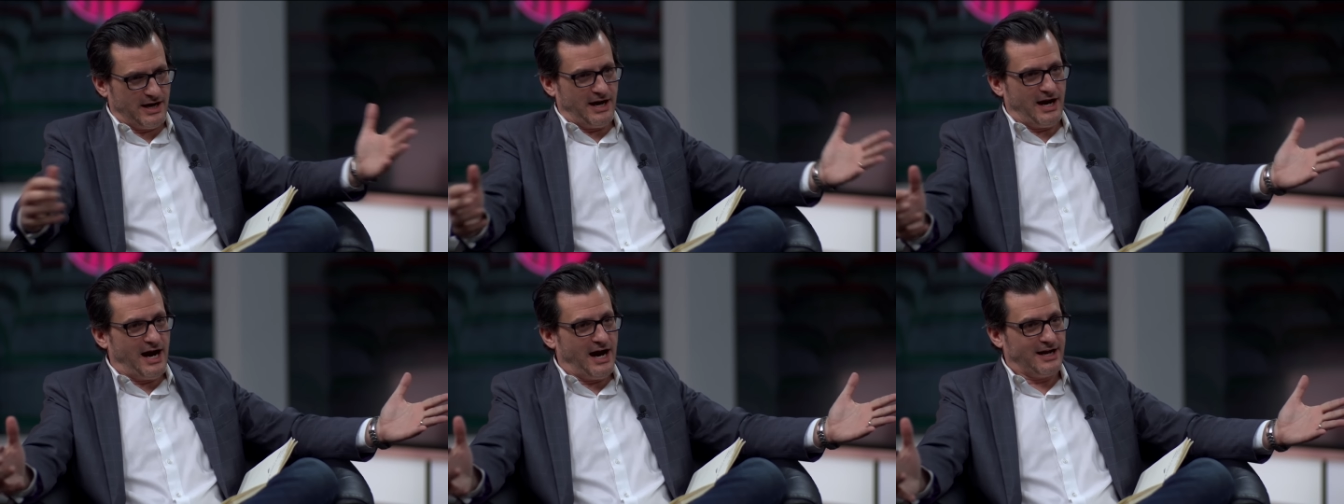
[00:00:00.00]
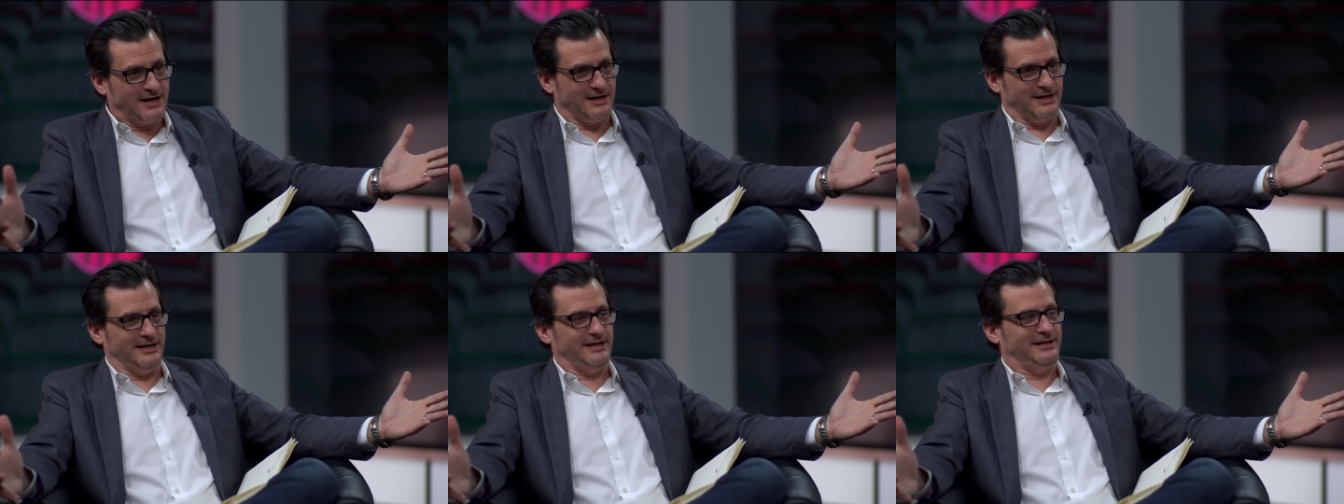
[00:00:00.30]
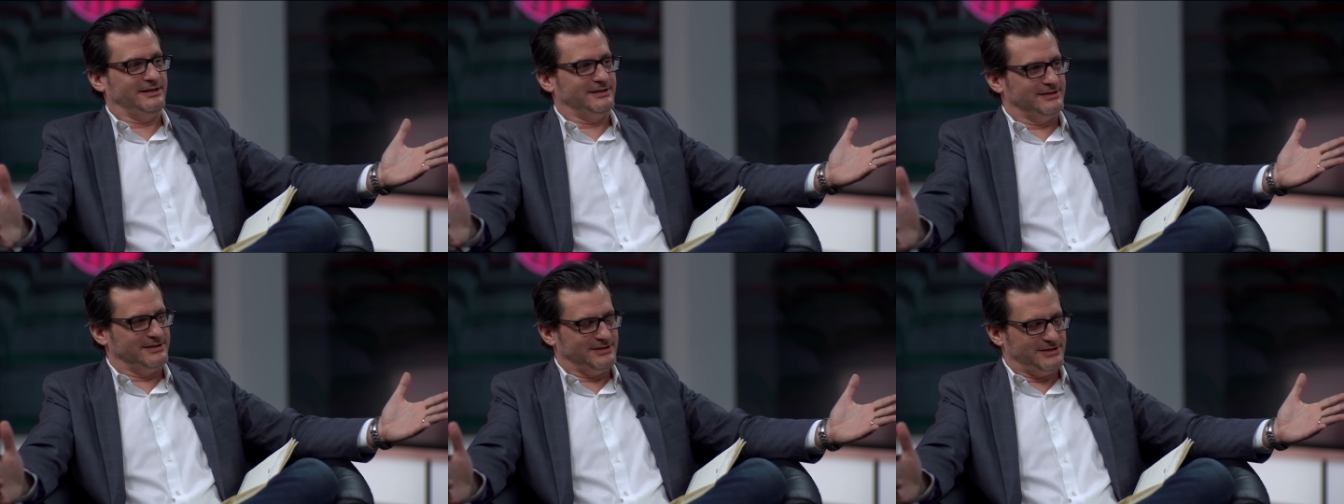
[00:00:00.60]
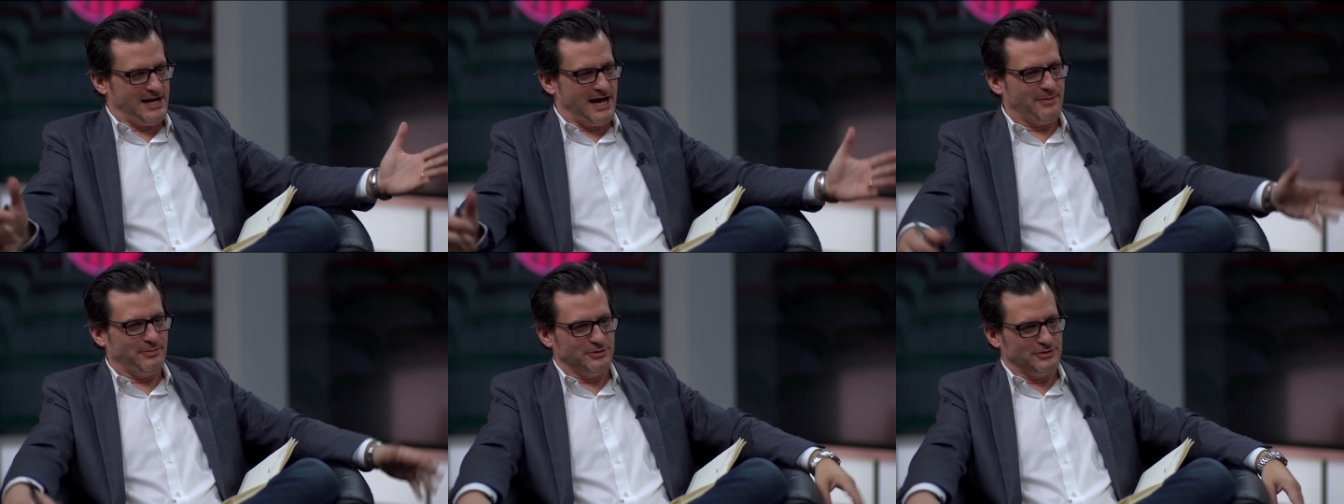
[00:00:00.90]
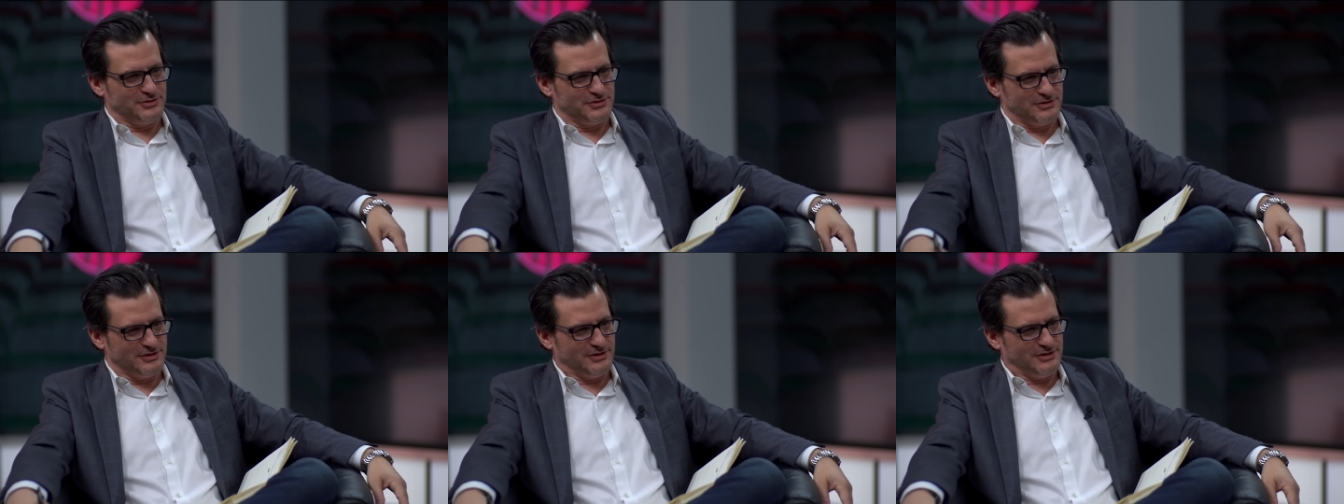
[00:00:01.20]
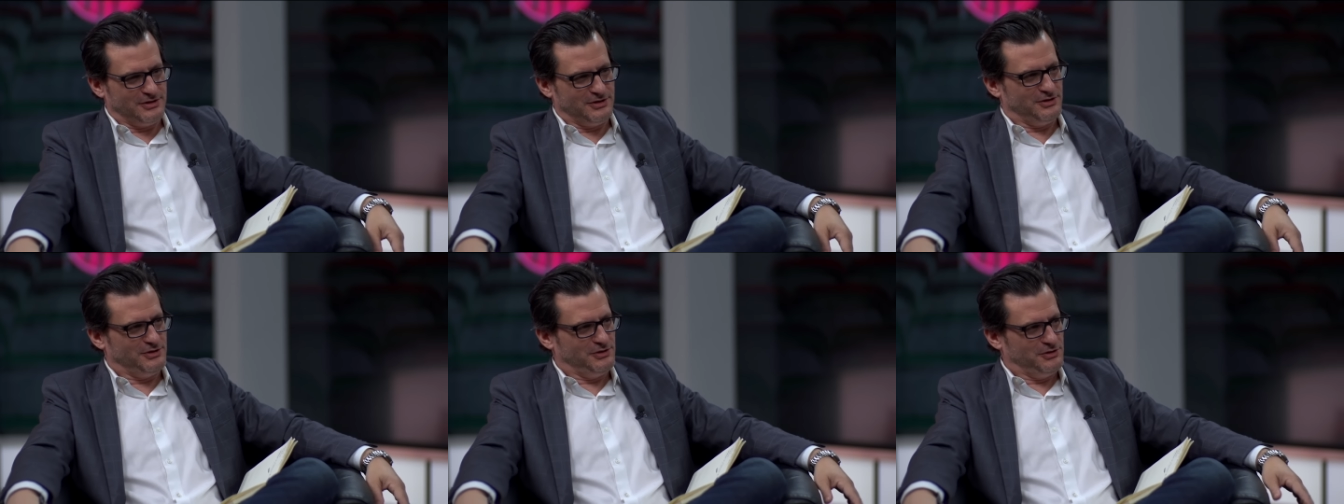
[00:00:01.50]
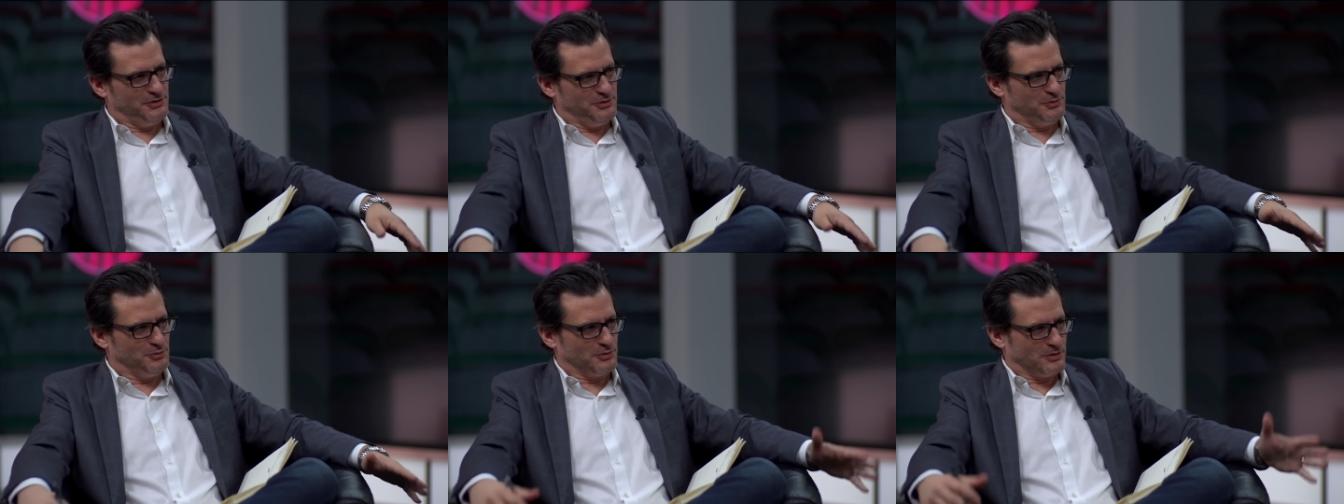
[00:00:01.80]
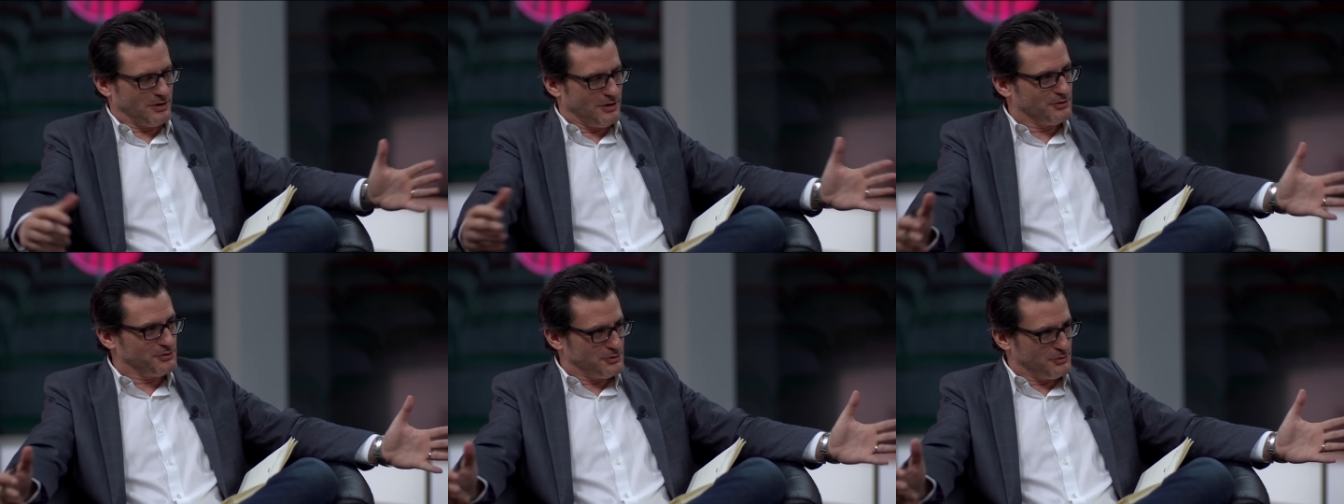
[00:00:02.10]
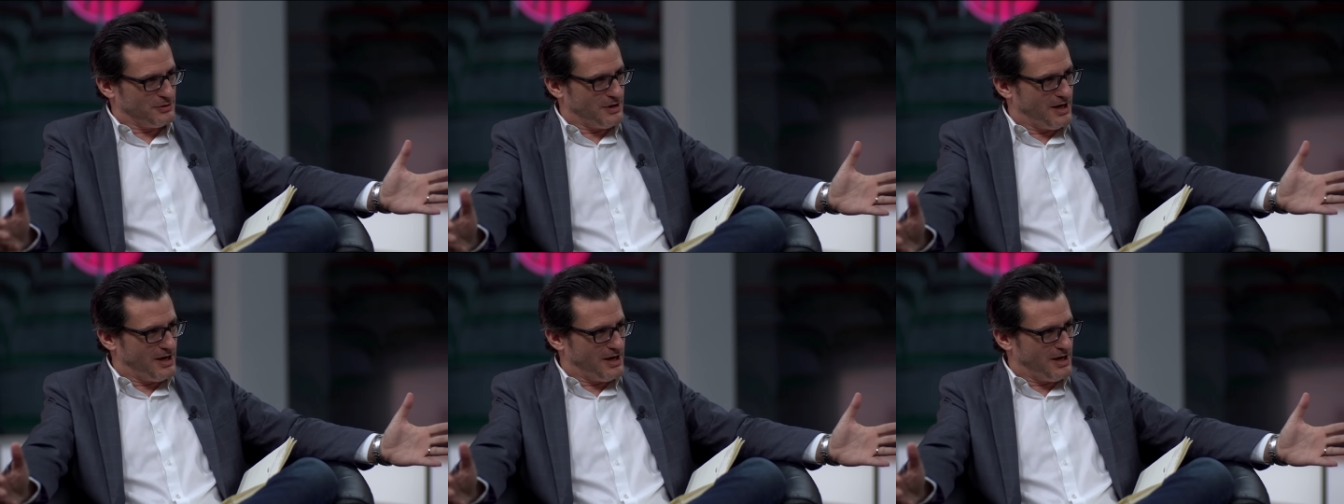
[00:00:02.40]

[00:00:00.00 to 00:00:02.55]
oddly this happens that mm. you were also